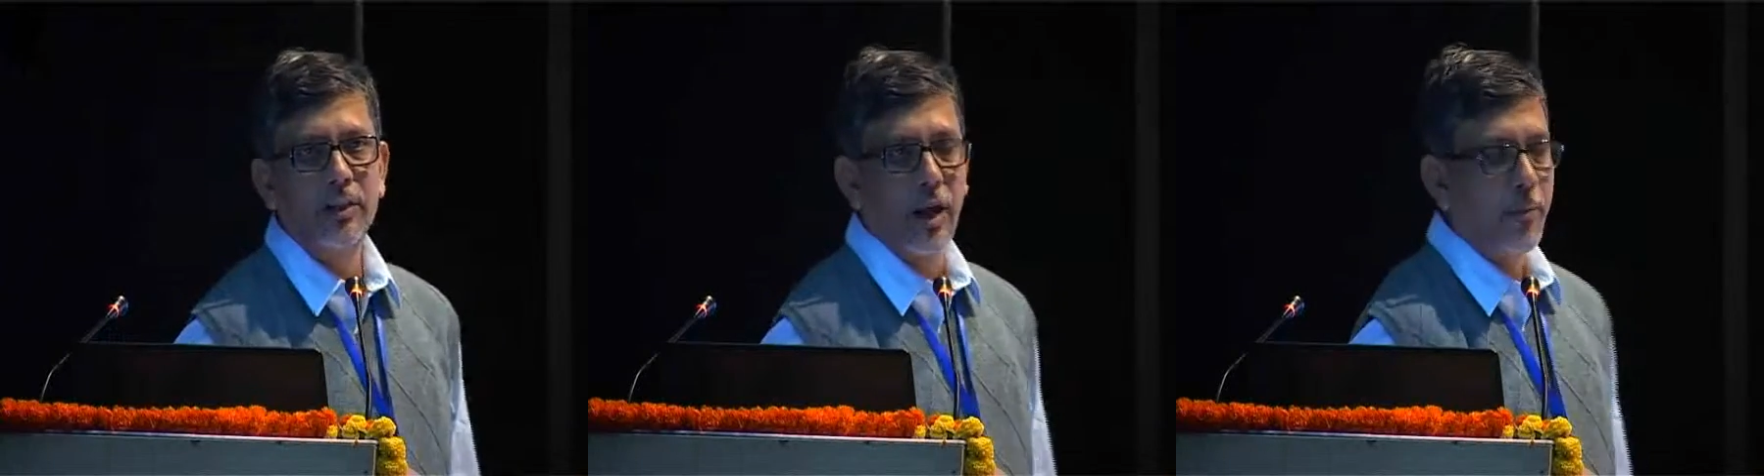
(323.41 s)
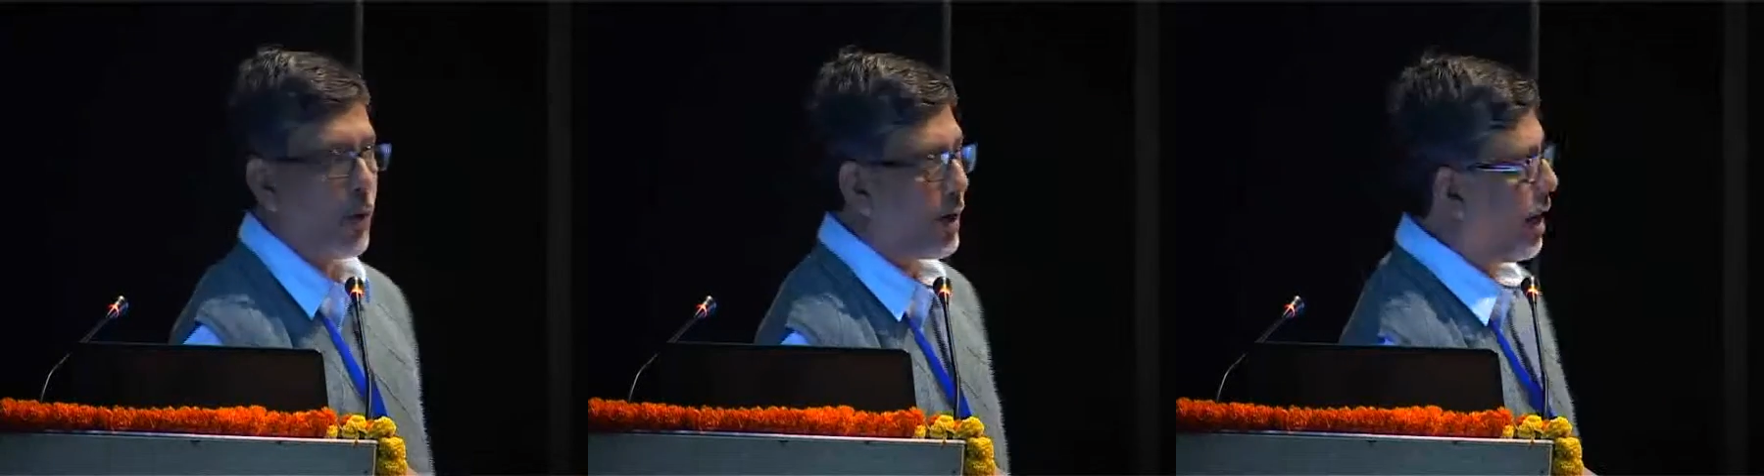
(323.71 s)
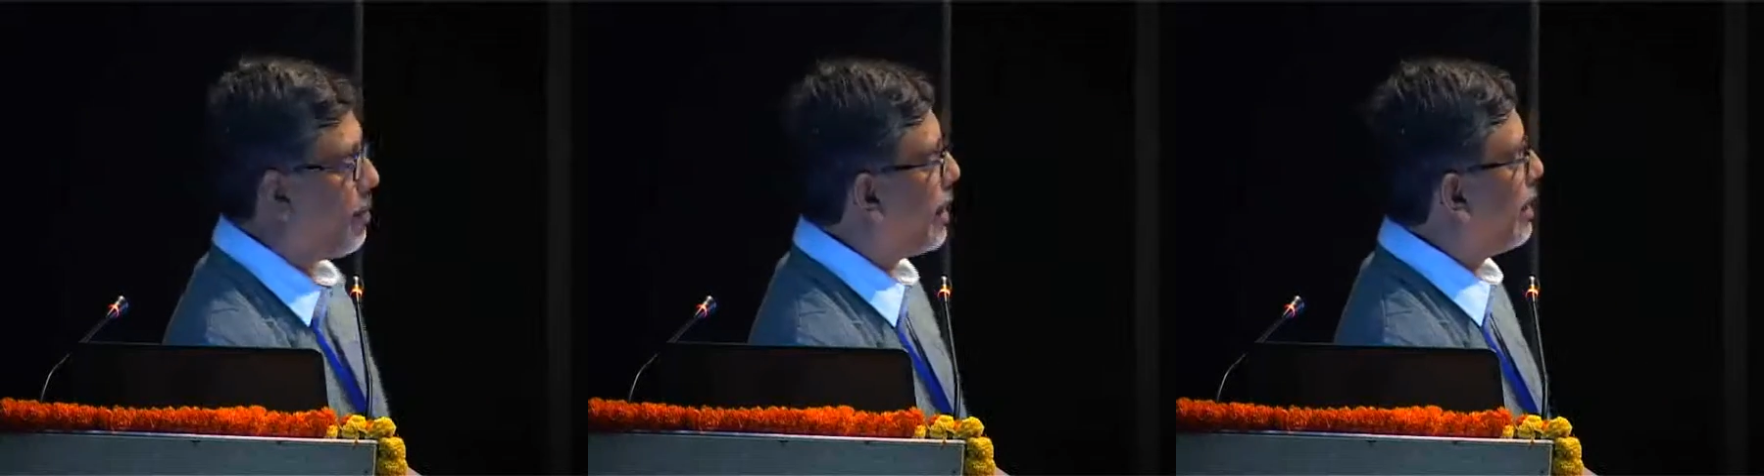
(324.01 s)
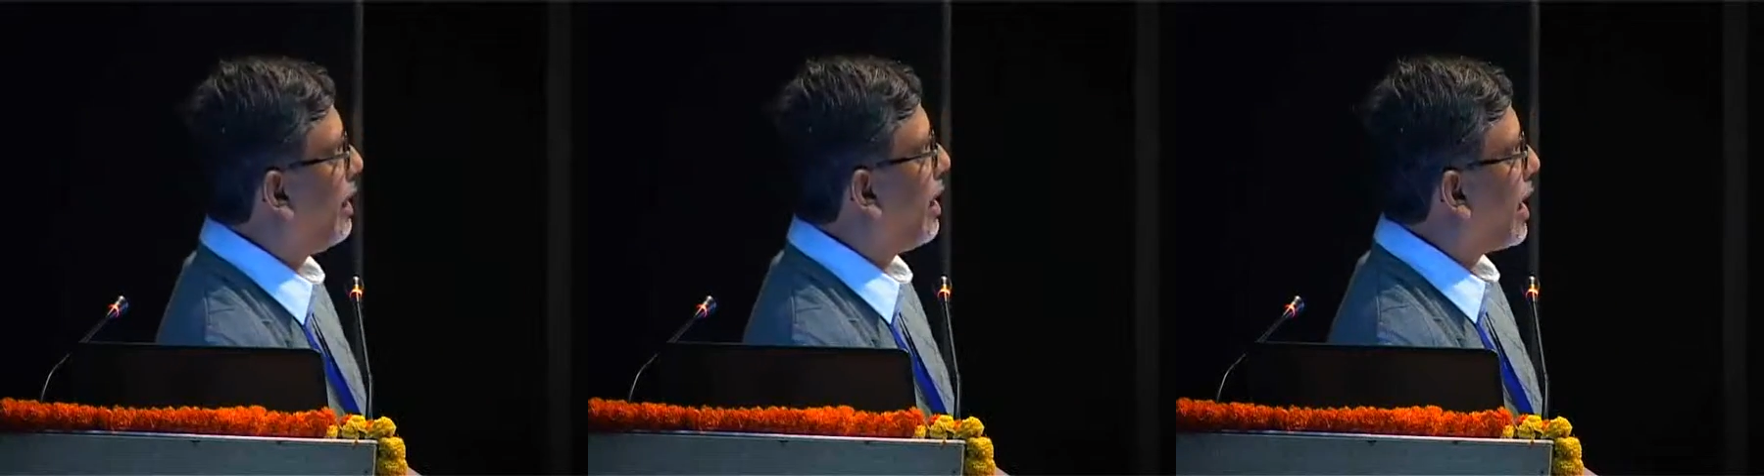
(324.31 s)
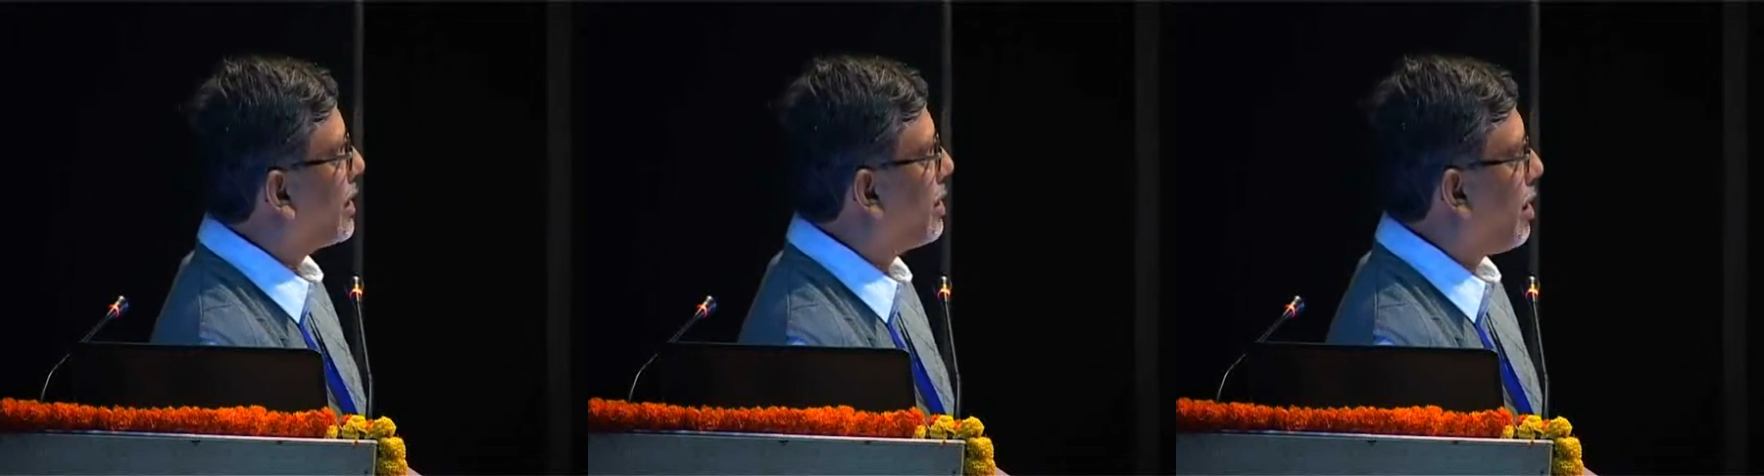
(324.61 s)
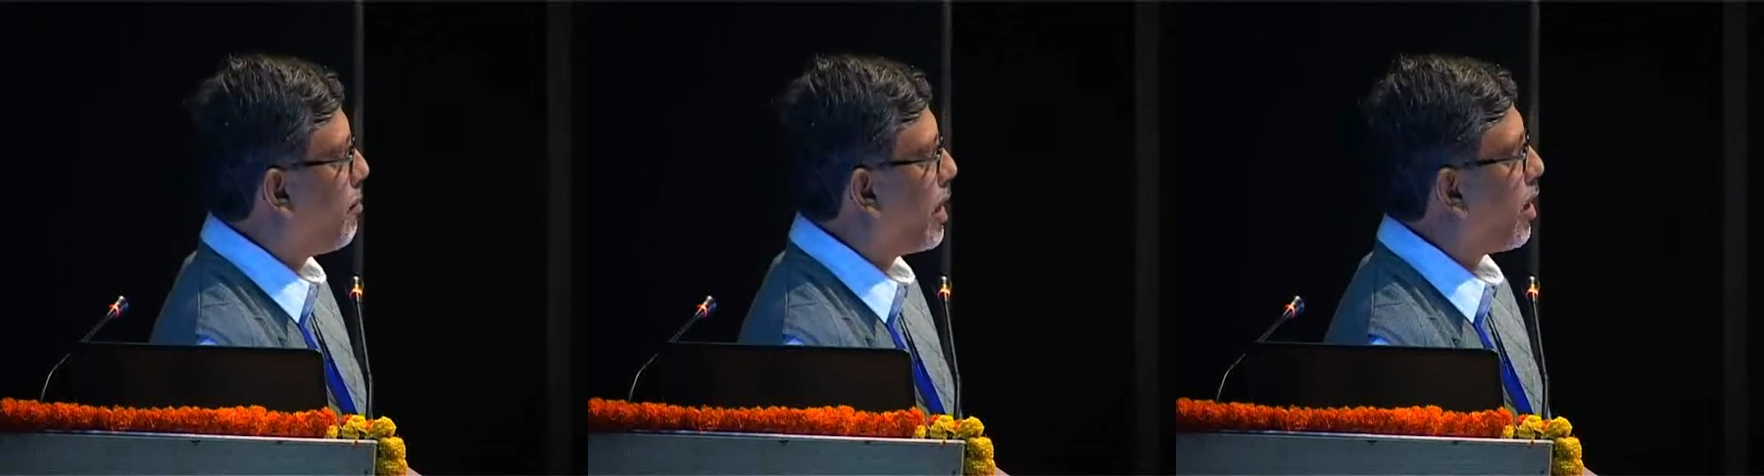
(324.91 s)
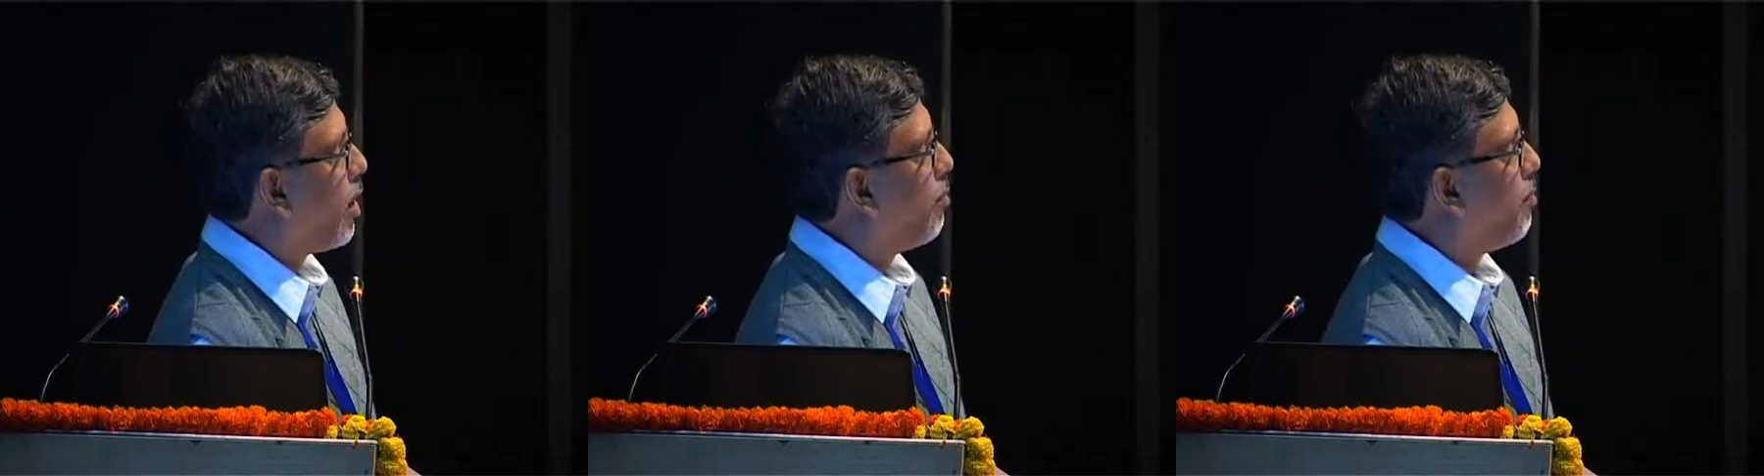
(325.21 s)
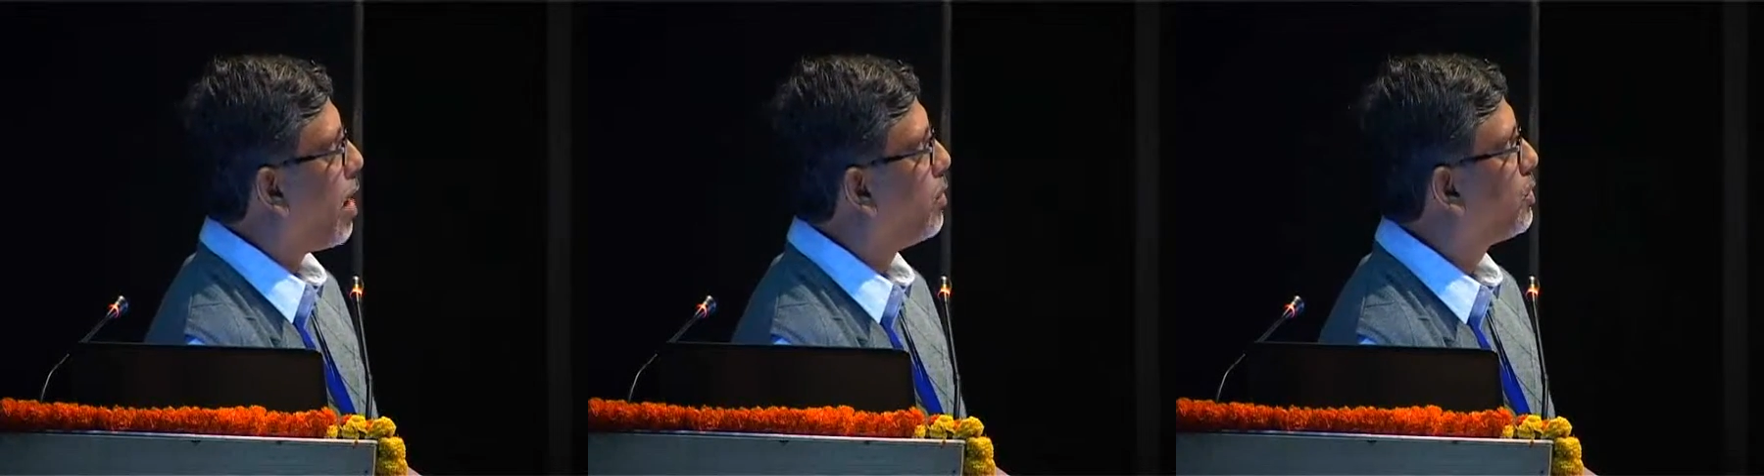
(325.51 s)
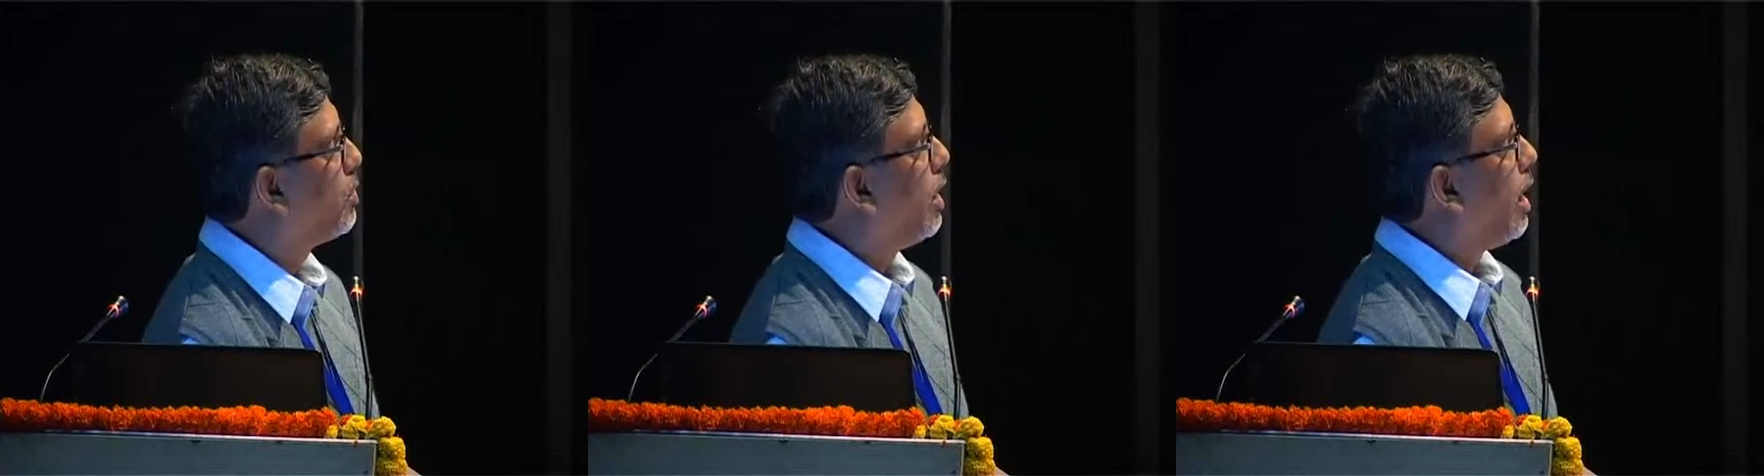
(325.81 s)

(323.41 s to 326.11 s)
supported by a large number of mouse